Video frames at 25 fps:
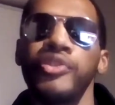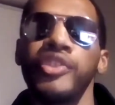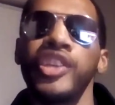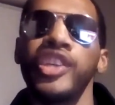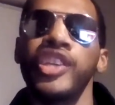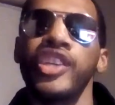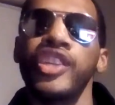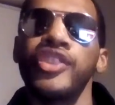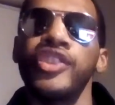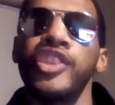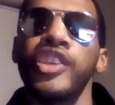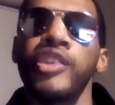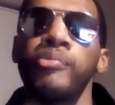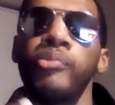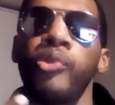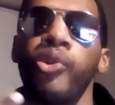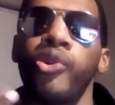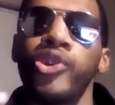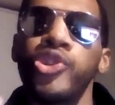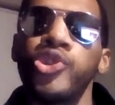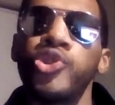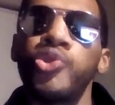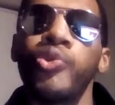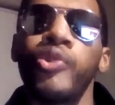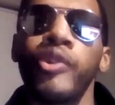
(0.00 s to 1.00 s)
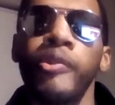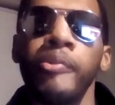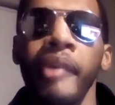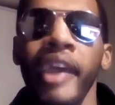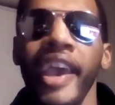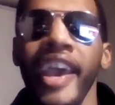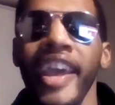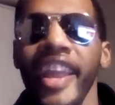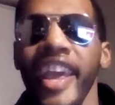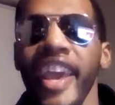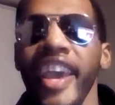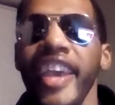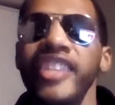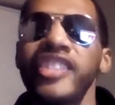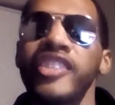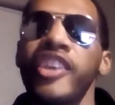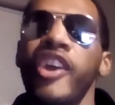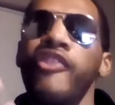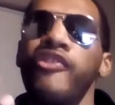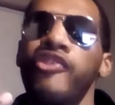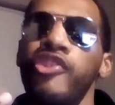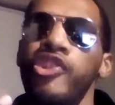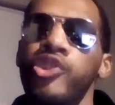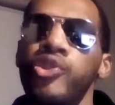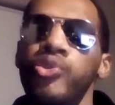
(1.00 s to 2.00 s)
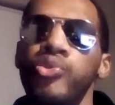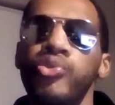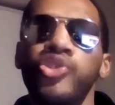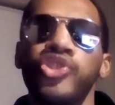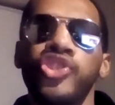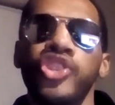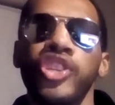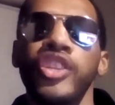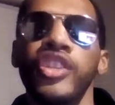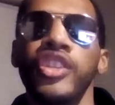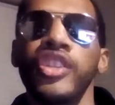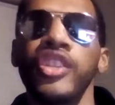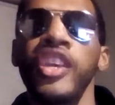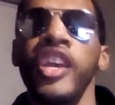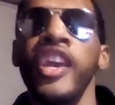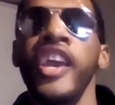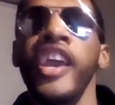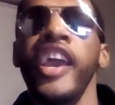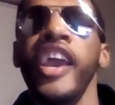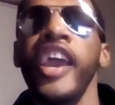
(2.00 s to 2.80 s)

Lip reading: The more newer badass Evolution